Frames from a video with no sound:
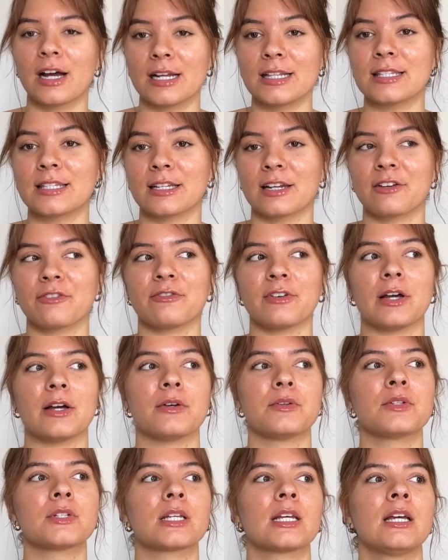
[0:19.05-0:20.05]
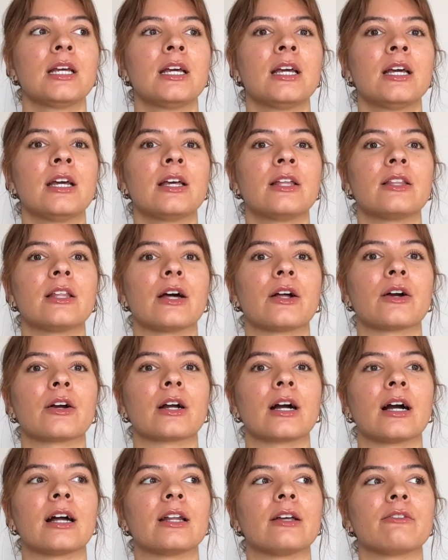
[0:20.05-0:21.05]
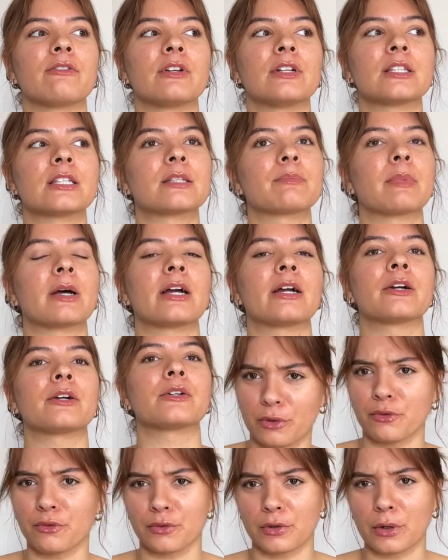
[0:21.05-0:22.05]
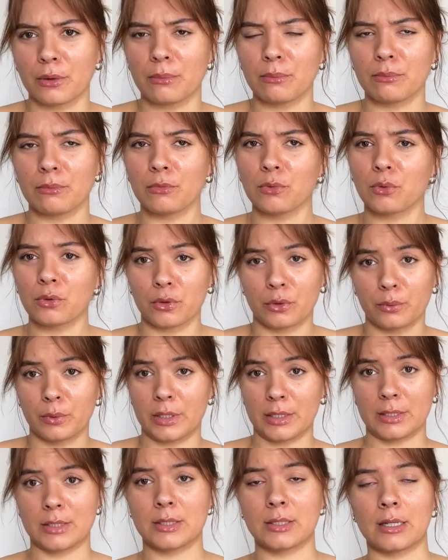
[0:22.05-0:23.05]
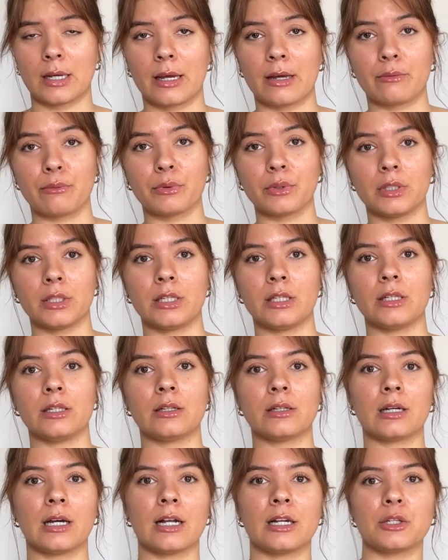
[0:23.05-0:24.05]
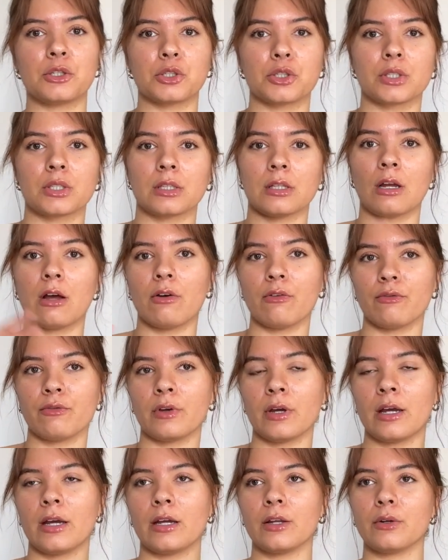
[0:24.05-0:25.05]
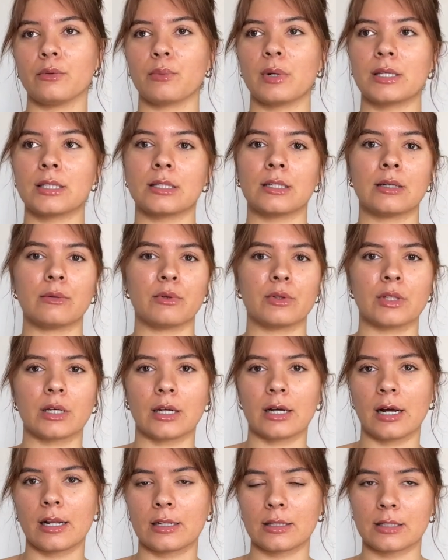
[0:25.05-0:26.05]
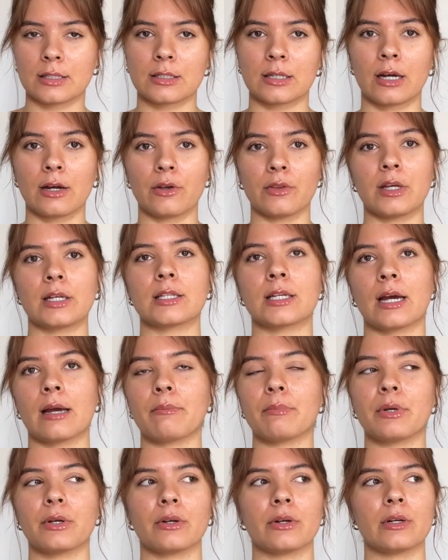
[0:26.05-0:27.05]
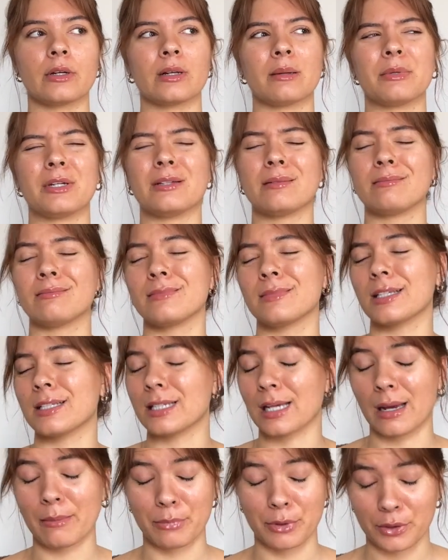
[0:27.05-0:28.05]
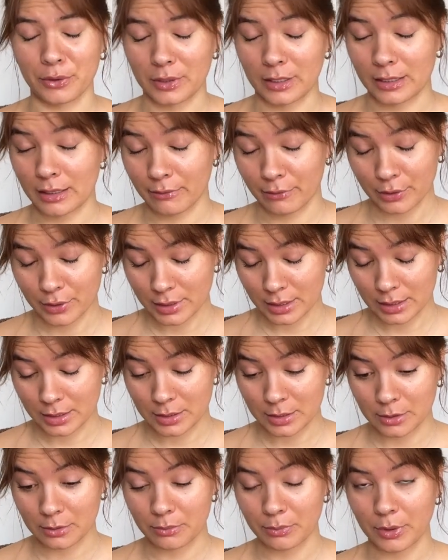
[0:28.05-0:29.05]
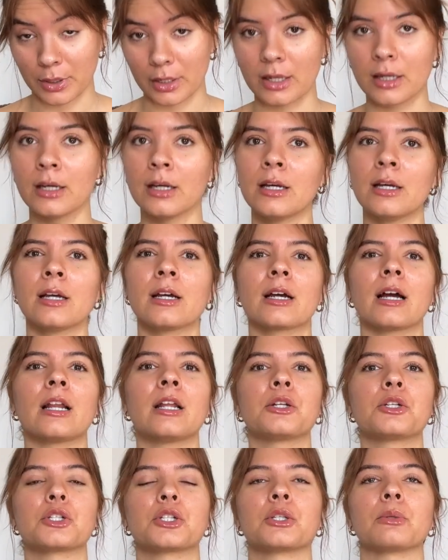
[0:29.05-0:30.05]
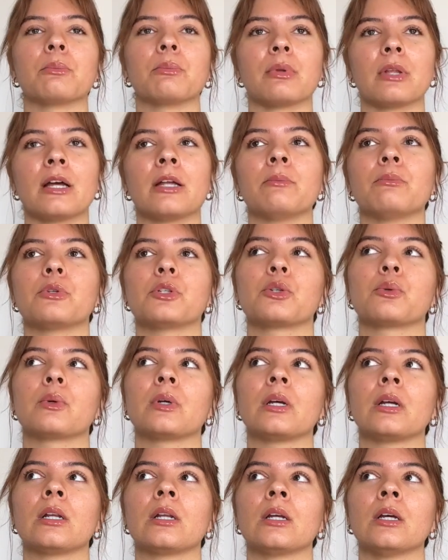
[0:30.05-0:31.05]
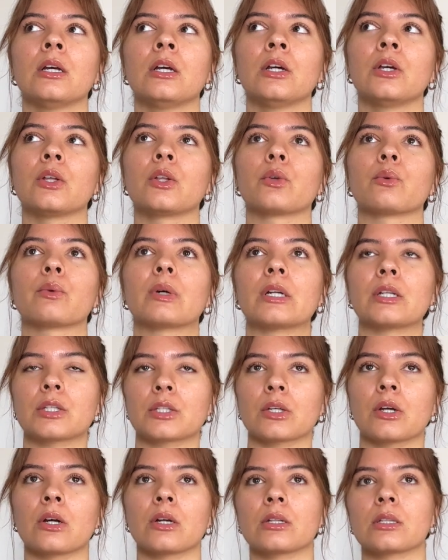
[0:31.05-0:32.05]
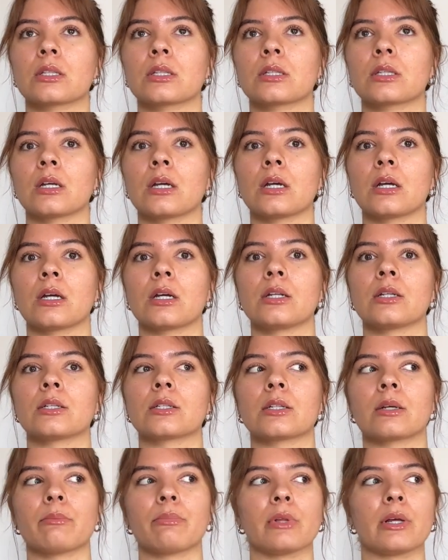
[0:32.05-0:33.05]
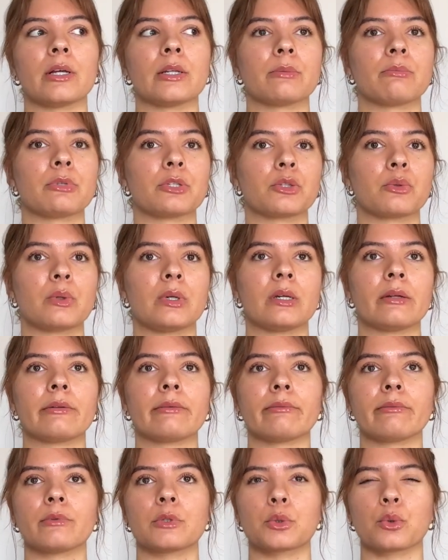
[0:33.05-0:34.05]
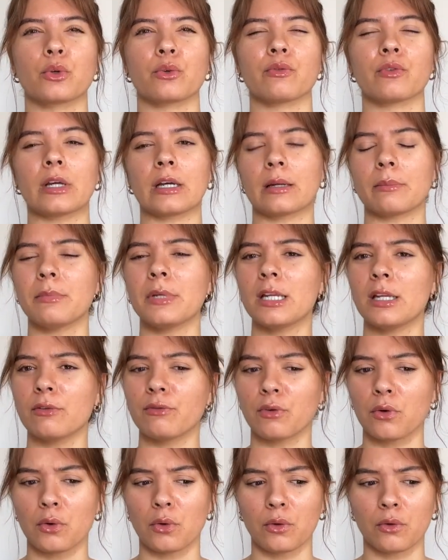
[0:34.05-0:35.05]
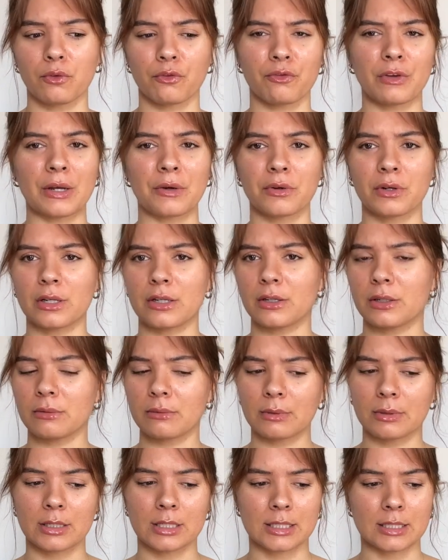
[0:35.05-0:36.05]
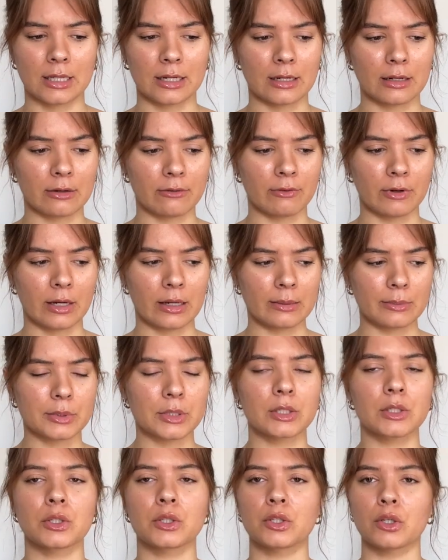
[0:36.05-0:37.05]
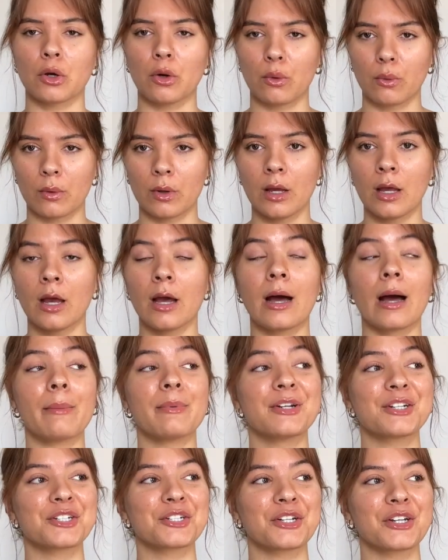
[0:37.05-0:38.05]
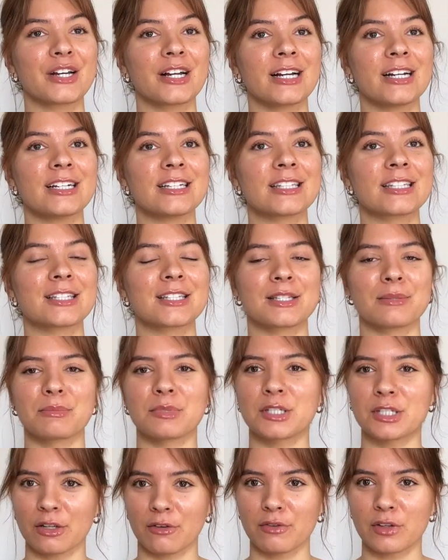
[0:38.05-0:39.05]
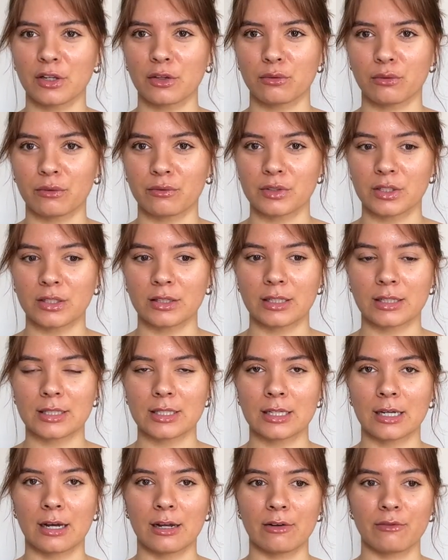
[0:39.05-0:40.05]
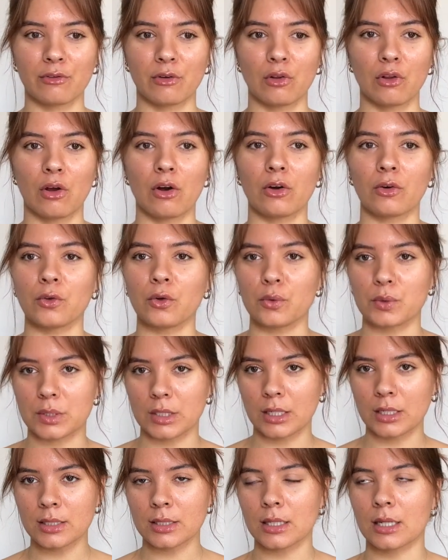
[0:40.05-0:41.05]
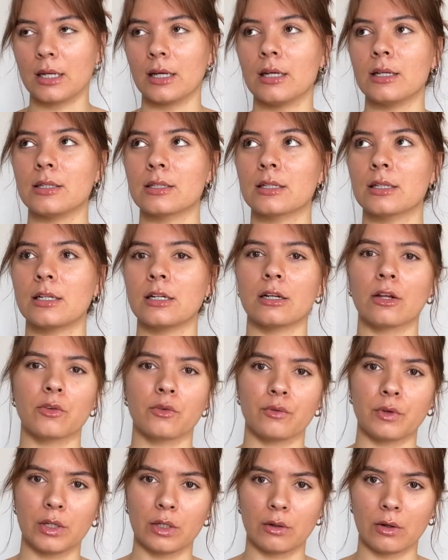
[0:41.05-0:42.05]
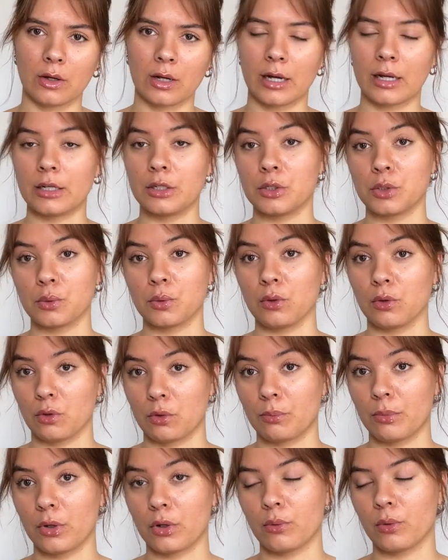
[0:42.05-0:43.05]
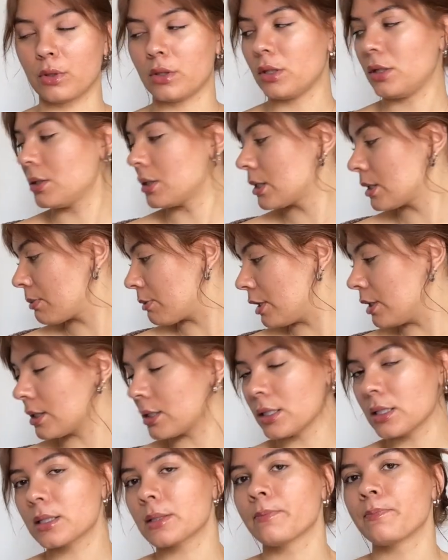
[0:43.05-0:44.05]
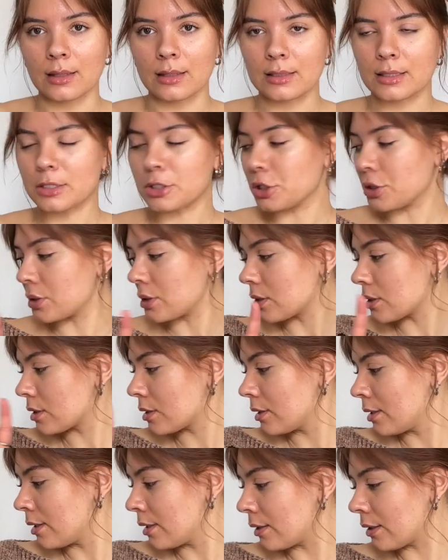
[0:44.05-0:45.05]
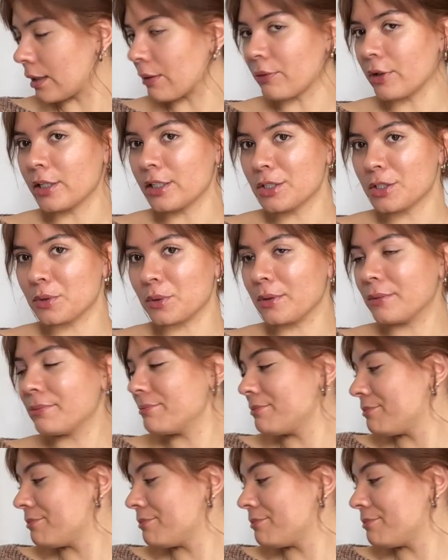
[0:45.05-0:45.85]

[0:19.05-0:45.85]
that I found that are kind of inspired from Lord of the Rings. I really kind of just love and resonate with that kind of style in that time period. I mean, the time period that never existed, but kind of just a blend between the Renaissance and a blend between sort of like medieval fairy aesthetic vibes. So I'm gonna show you guys some stuff that I thrifted that's kind of along those lines. And in another video, I'll kind of do a lookbook with these pieces. Let's just get right into it.